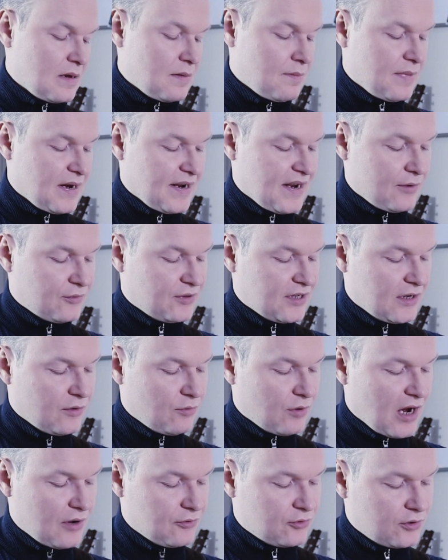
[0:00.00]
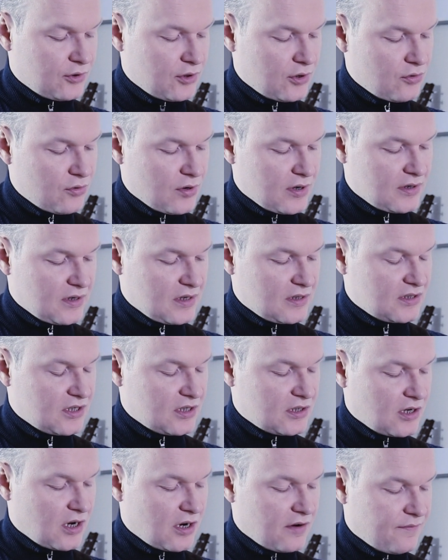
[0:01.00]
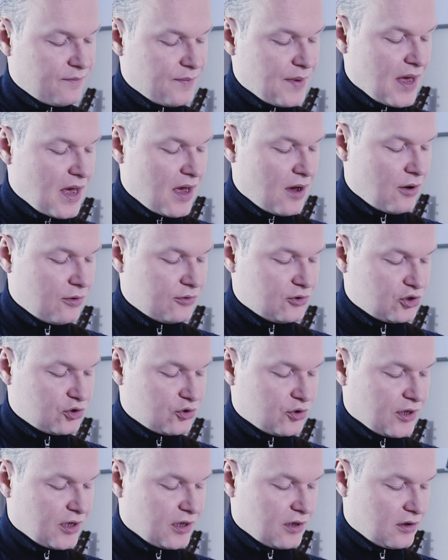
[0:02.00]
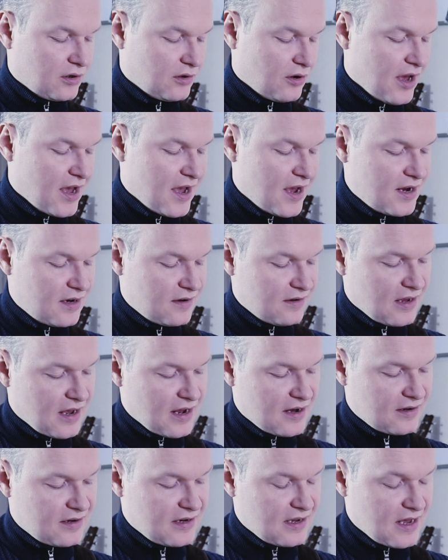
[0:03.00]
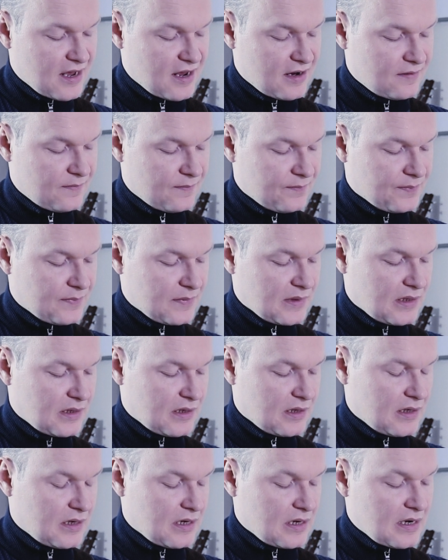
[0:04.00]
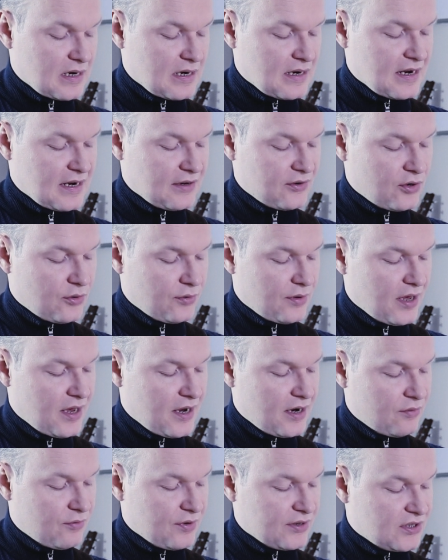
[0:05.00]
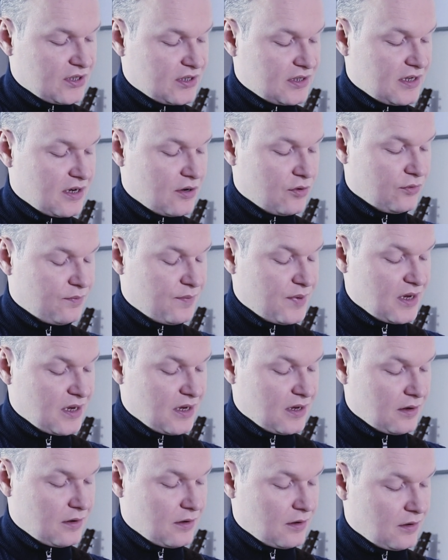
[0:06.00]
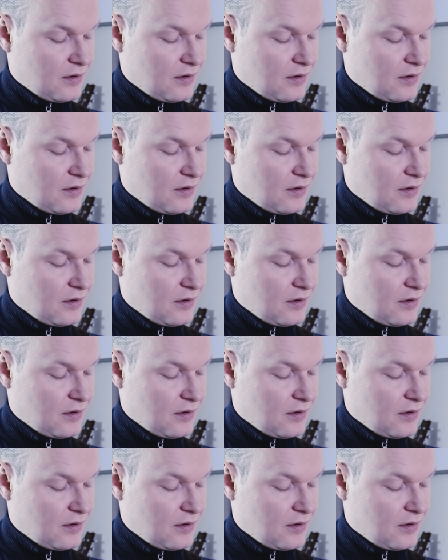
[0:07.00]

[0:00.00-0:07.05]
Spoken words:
But I'll tell you how to do it. It's just kind of bar on string 8, and then that note here, which is the note B,